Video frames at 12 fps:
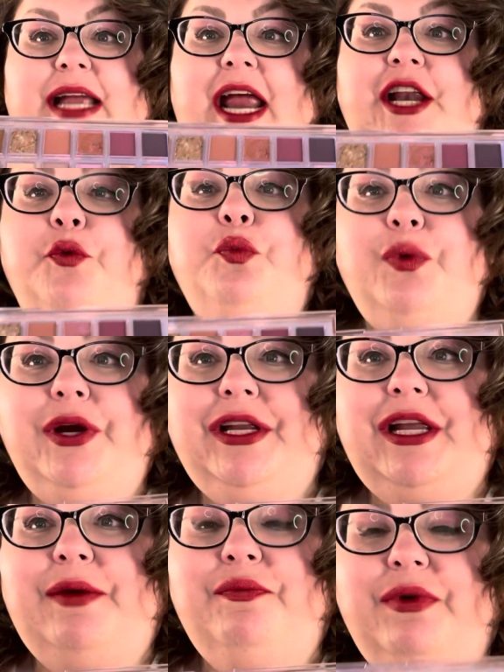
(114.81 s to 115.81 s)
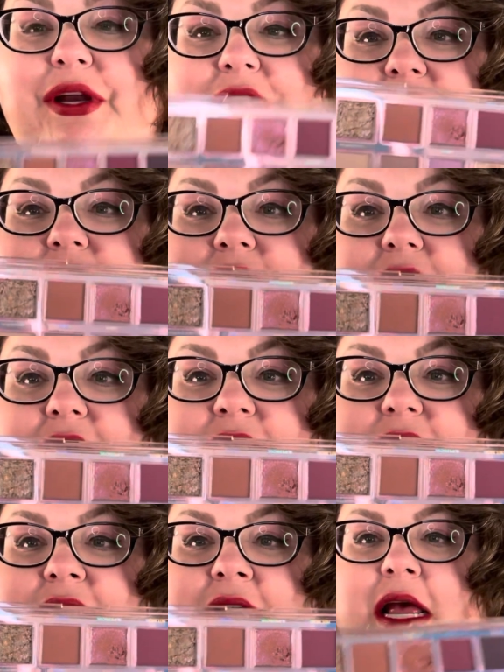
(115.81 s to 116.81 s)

and it really does.